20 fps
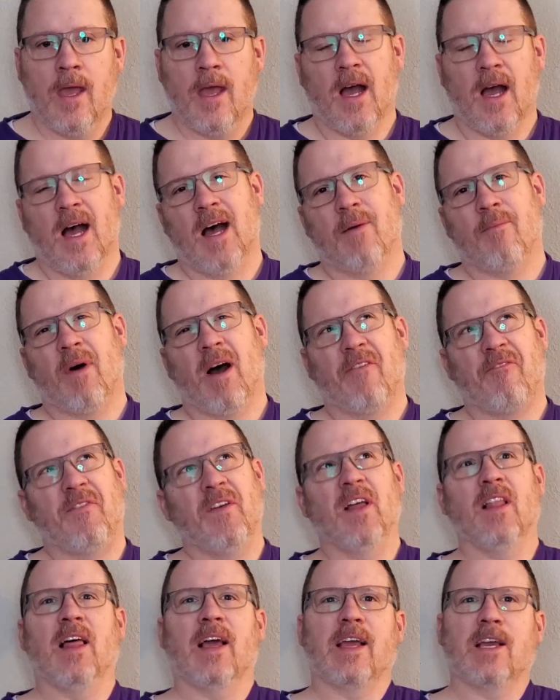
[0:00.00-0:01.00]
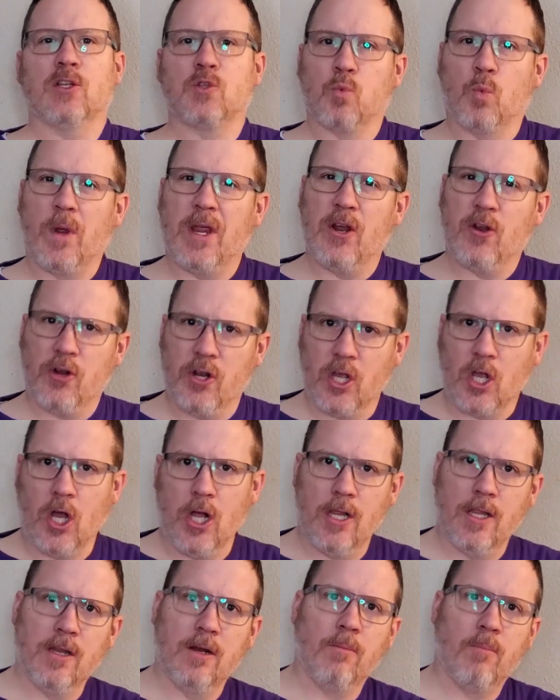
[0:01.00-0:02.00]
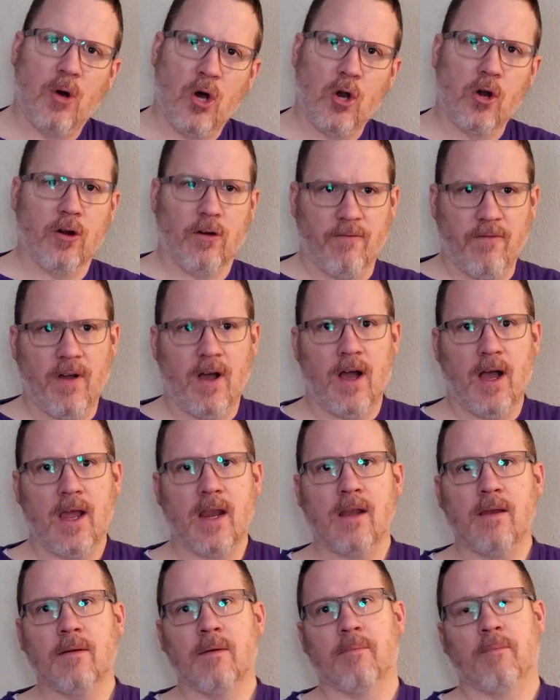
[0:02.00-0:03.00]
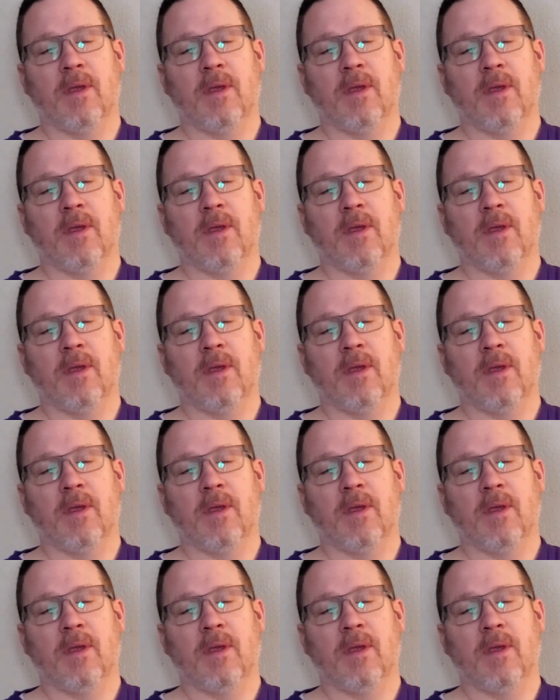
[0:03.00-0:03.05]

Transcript: I feel like it's weird to call it a barn find